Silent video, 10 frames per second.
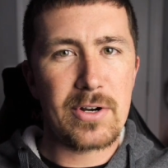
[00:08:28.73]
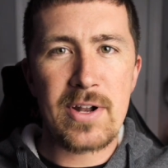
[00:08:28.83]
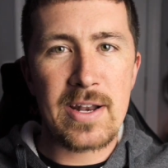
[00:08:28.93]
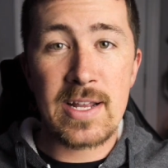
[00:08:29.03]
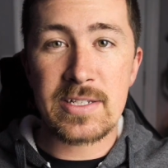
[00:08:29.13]
they're
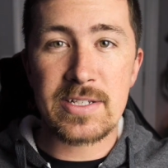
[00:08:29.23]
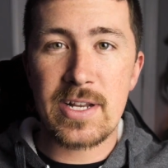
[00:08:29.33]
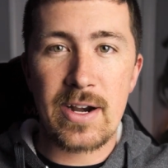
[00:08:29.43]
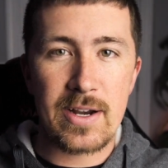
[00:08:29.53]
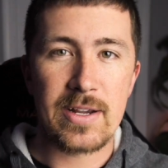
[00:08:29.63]
not
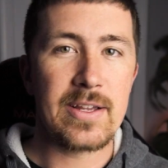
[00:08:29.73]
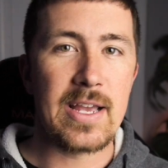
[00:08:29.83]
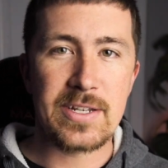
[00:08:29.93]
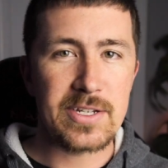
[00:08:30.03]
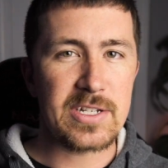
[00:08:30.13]
necessary.
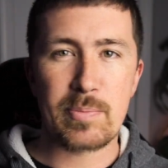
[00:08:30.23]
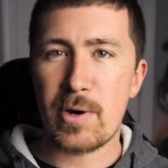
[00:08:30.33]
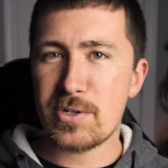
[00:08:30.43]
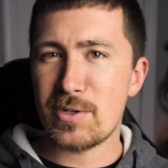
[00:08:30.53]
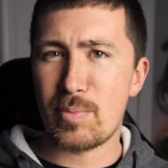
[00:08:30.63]
It's just a
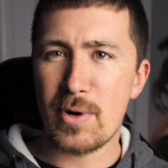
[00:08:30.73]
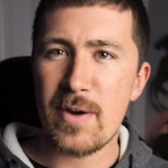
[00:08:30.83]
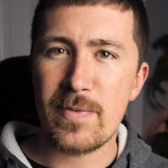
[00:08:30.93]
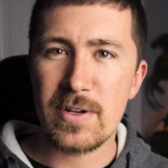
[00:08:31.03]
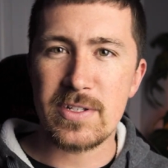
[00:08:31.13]
personal
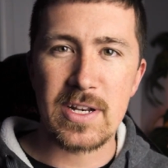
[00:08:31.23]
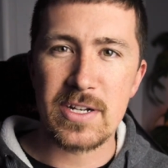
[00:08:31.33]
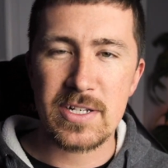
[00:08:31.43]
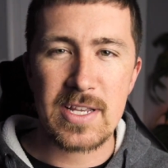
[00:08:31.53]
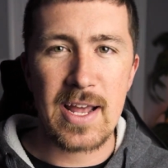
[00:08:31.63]
preference, and it
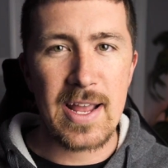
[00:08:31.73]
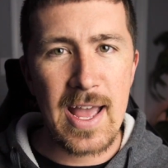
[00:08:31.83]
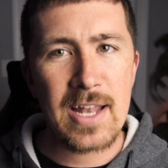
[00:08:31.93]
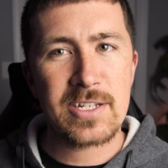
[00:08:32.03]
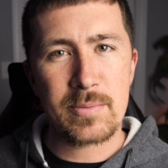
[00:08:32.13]
just kind of
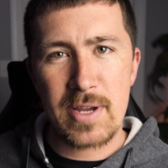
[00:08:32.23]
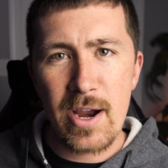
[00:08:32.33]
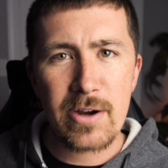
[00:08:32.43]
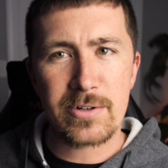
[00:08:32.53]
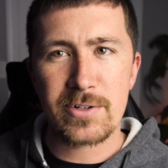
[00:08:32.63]
adds some
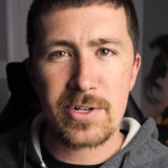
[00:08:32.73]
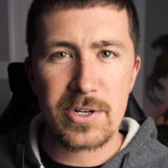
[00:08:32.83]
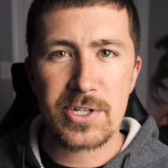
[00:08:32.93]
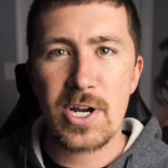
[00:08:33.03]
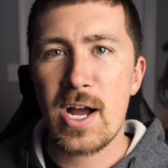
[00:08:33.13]
character to
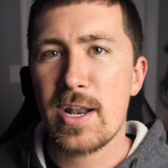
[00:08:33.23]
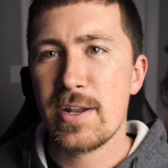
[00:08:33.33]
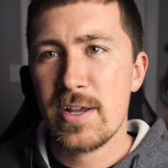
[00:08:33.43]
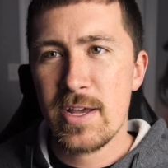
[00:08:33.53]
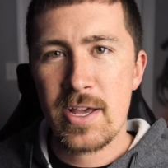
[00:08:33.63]
your
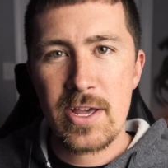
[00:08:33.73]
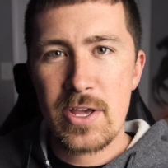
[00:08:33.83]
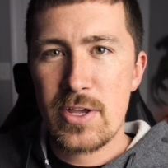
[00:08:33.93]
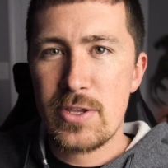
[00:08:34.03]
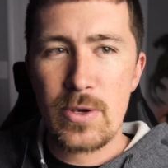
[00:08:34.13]
shot.
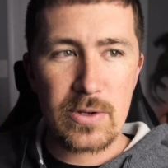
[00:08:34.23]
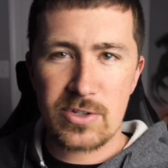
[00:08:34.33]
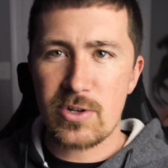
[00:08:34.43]
You can